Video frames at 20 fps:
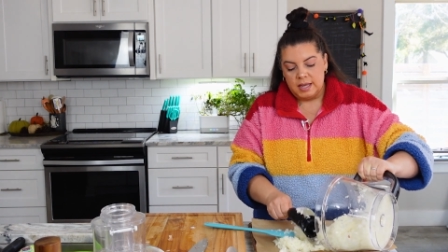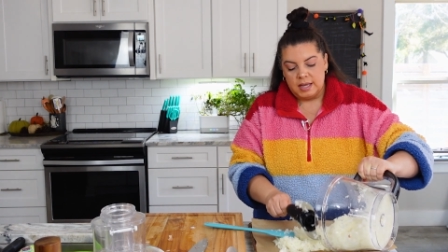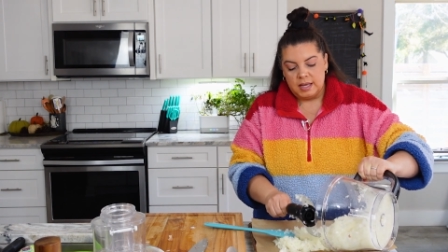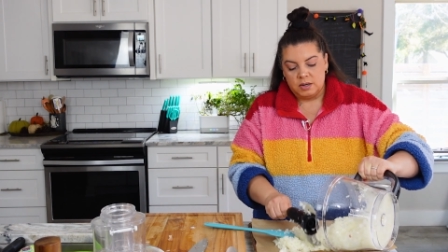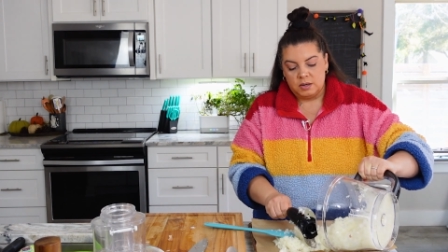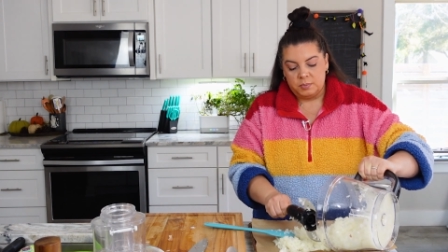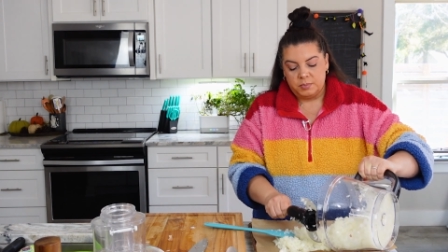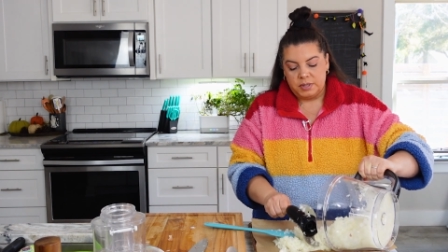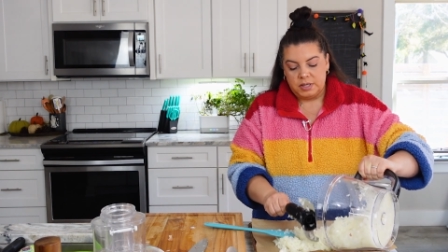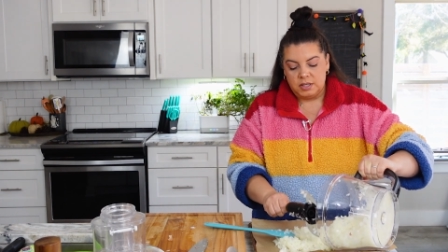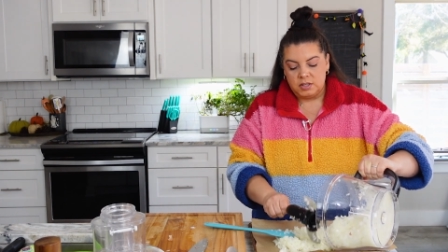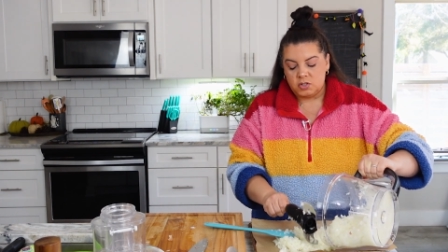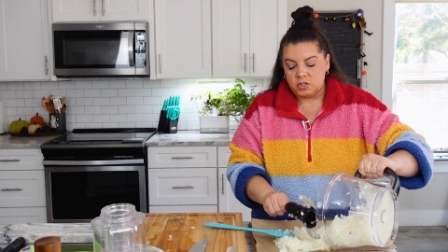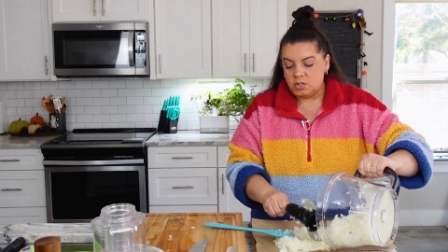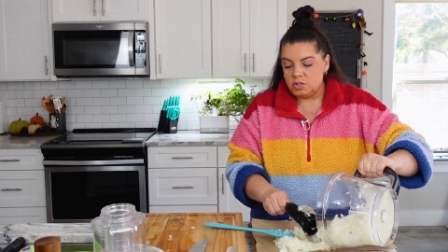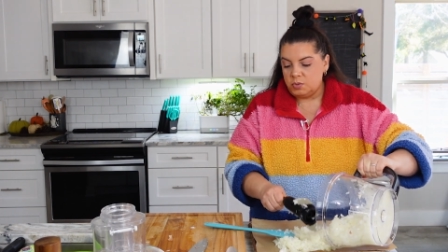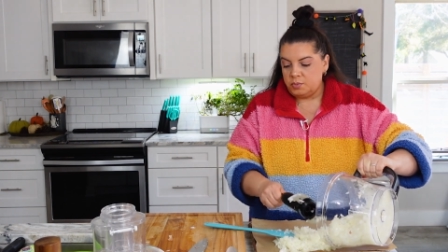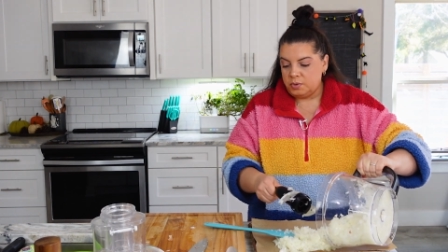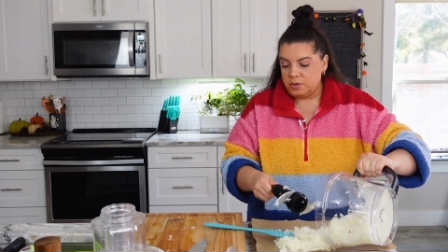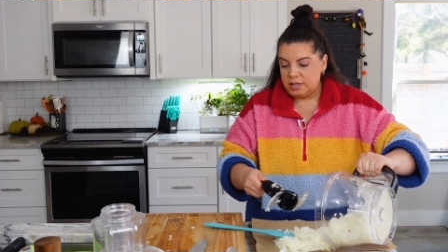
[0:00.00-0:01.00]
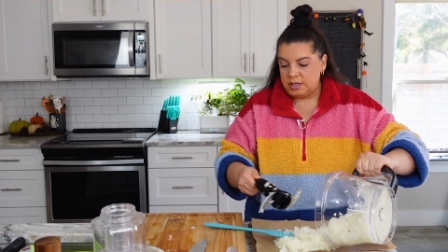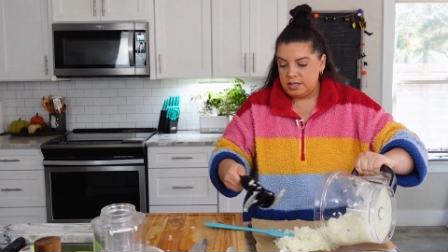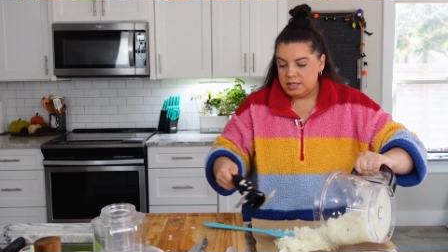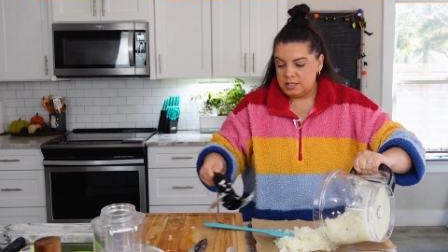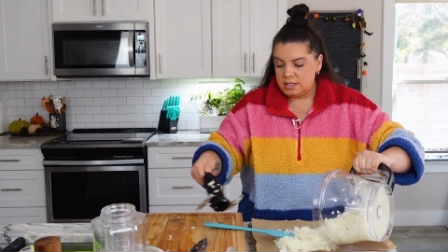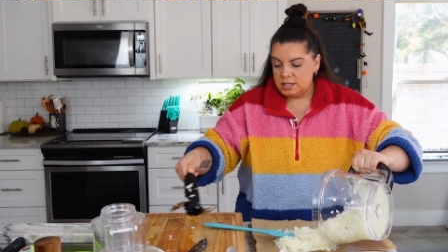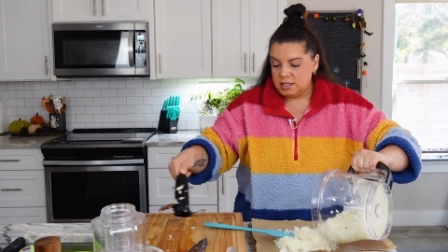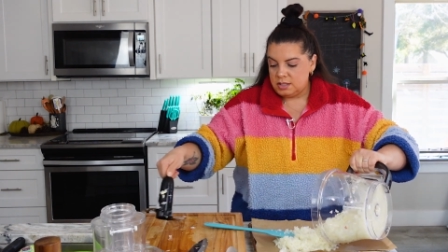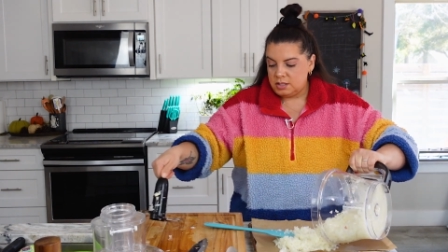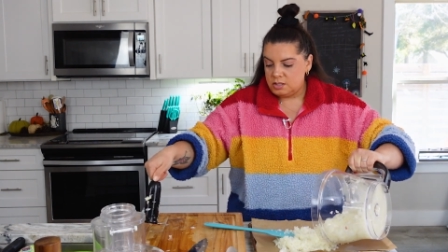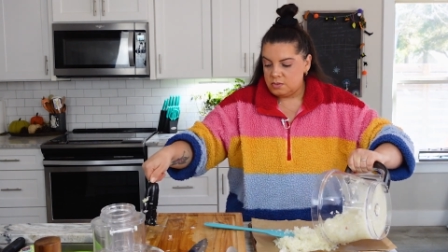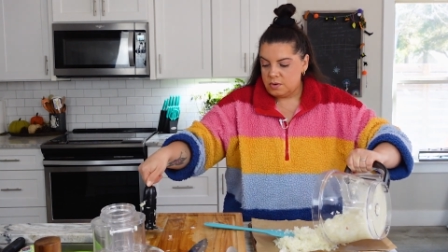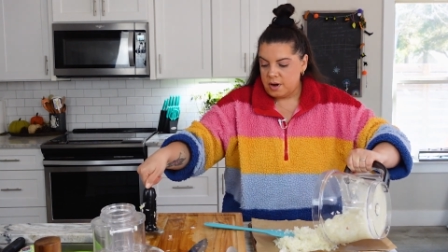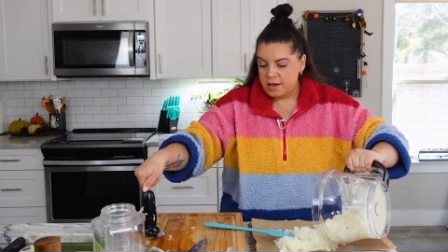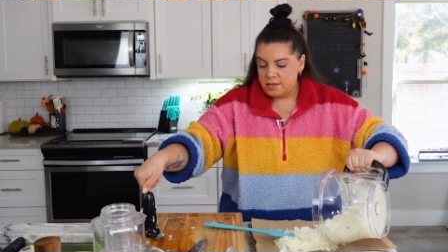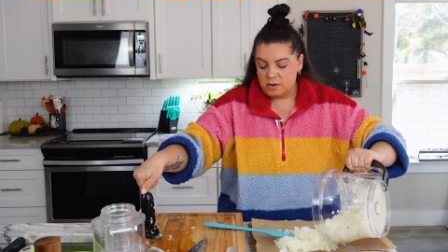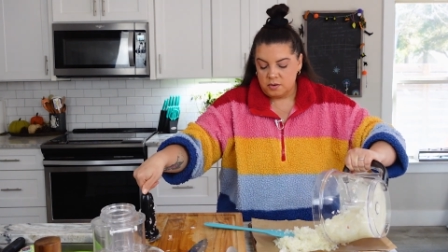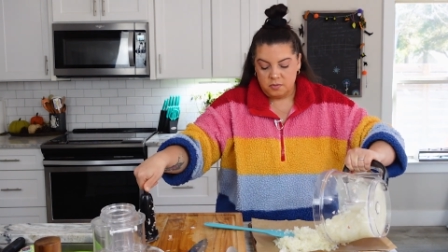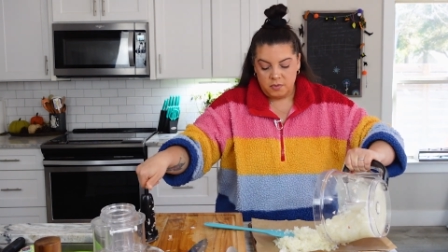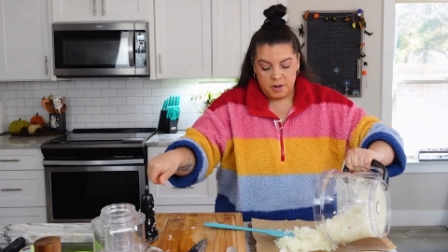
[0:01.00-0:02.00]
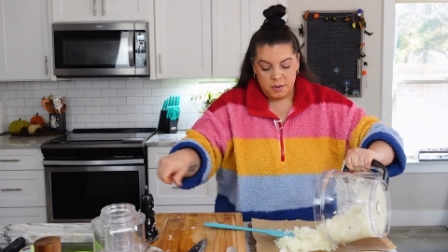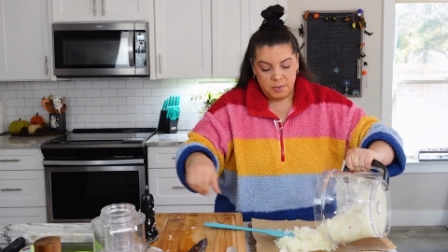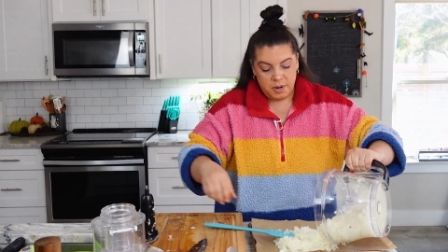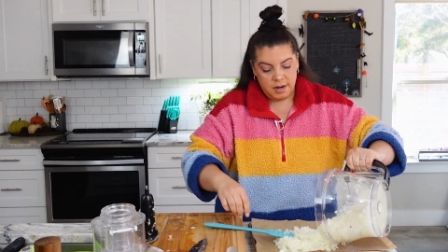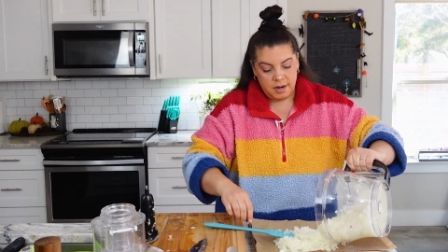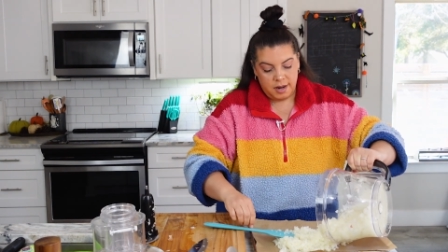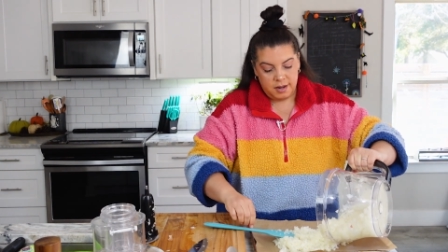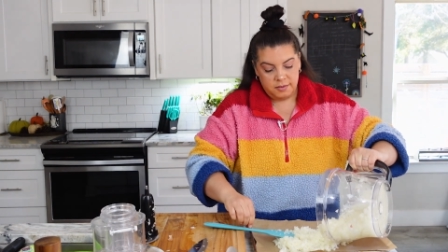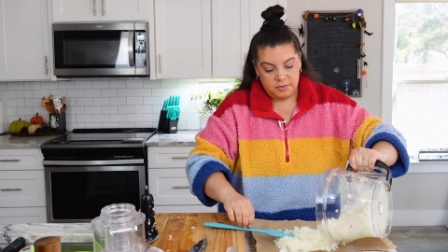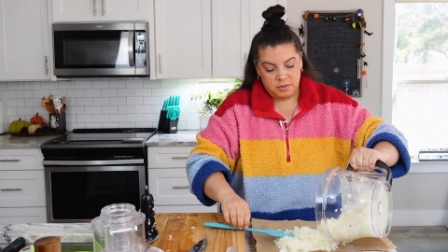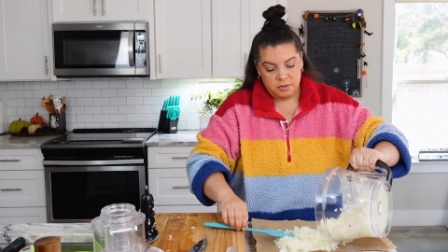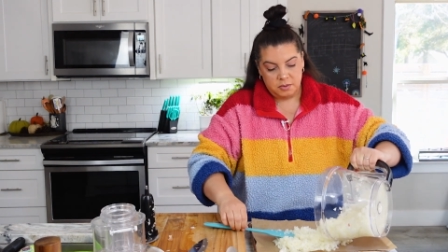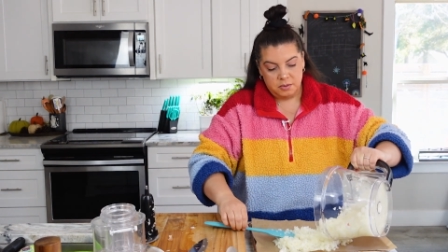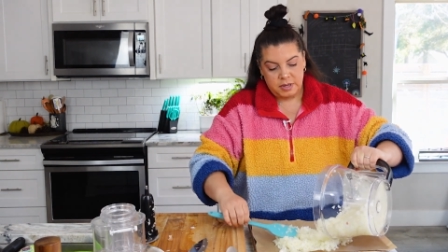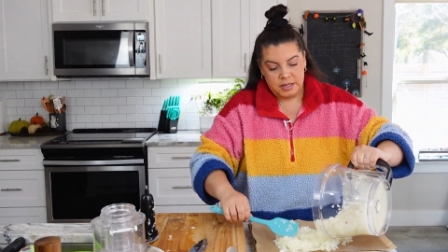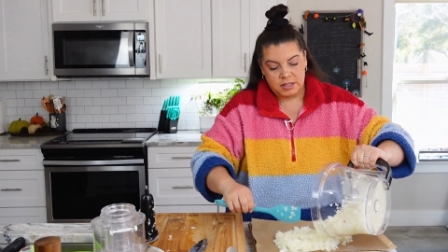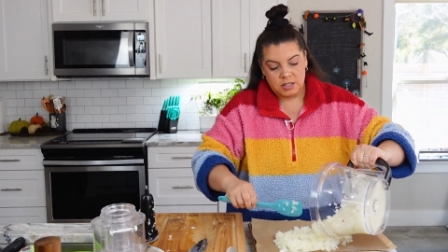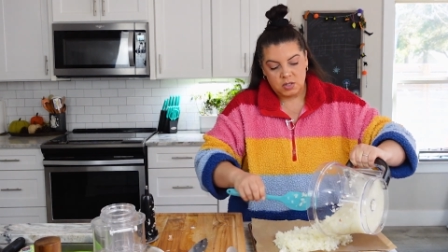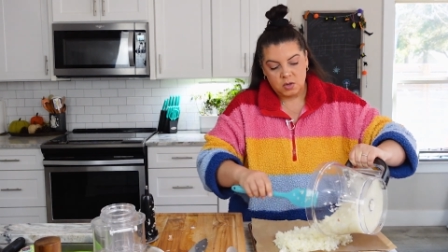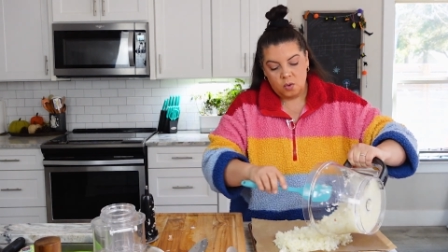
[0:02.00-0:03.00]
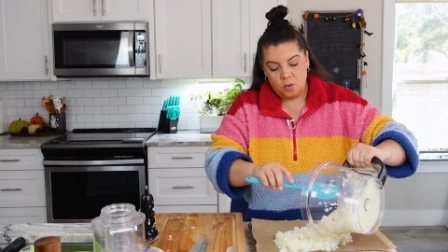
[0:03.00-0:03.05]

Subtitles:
it'll be super easy to either run my knife through it